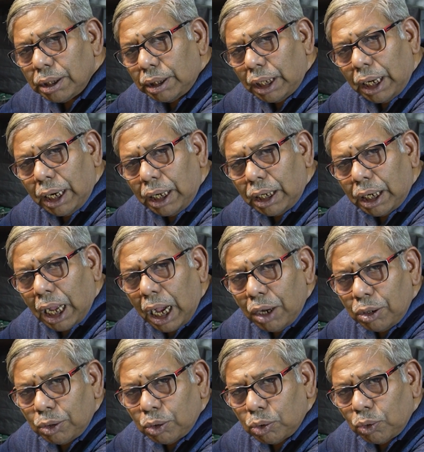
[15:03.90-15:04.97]
and
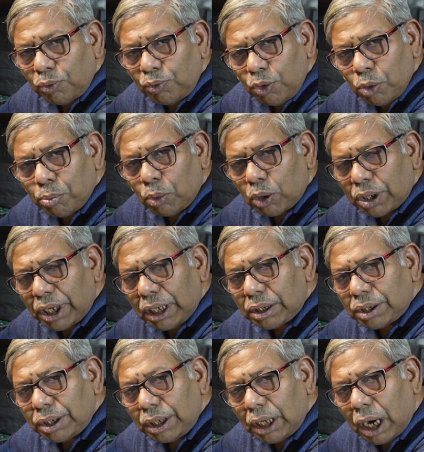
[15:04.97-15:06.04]
I'll do a few more
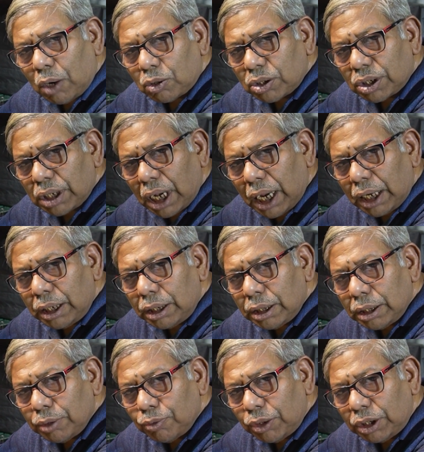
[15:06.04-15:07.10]
testing outside
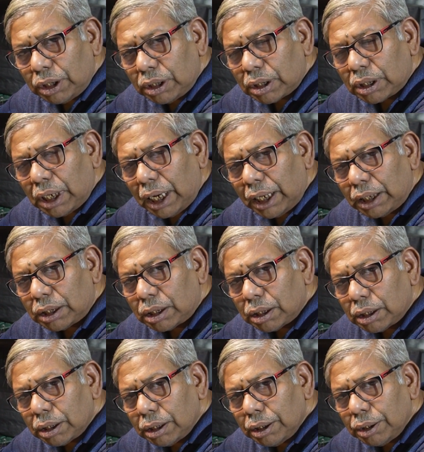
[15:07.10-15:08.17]
with this lens
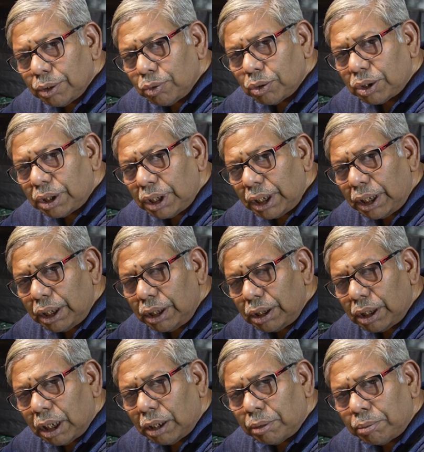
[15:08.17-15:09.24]
to see
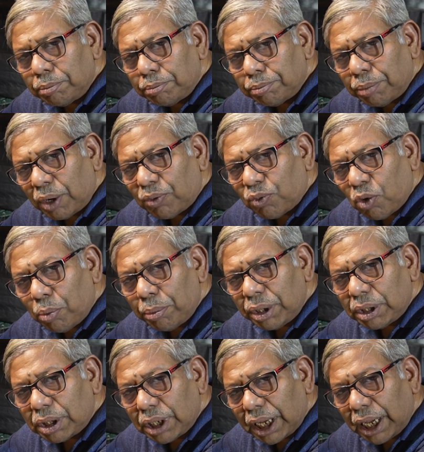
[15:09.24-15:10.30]
the
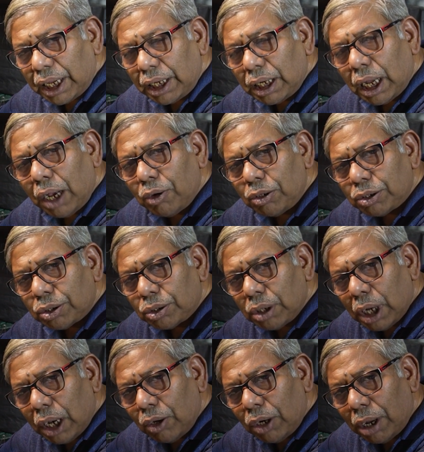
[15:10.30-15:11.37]
performance again. I'll
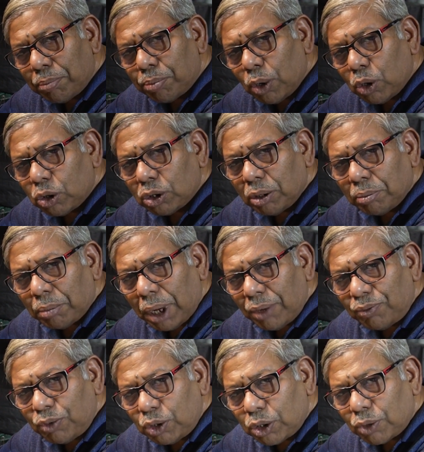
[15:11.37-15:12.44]
upload my
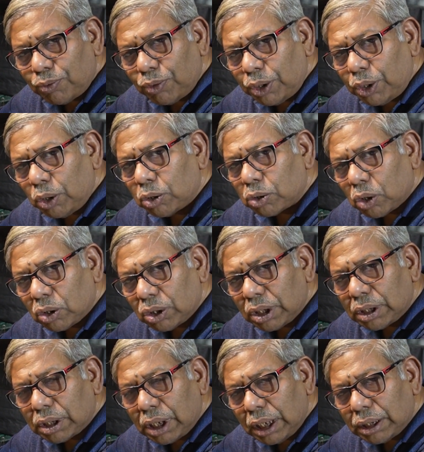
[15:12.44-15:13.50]
future videos on
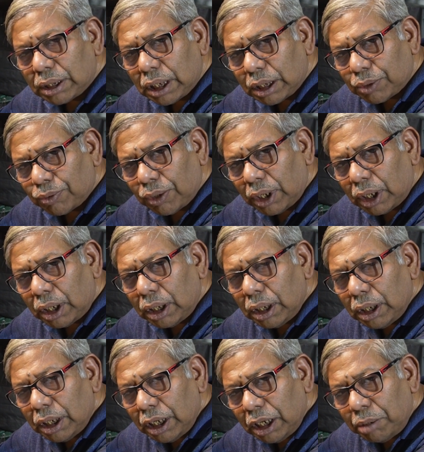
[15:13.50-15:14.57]
this lens as well
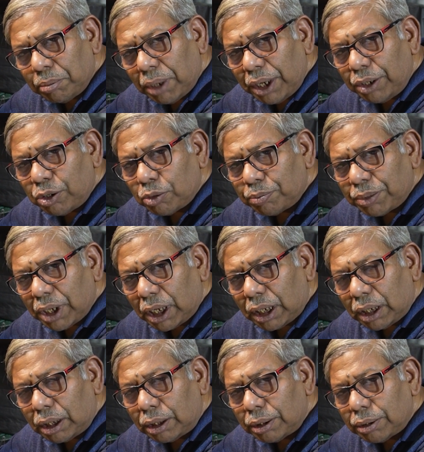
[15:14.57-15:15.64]
in my YouTube channel.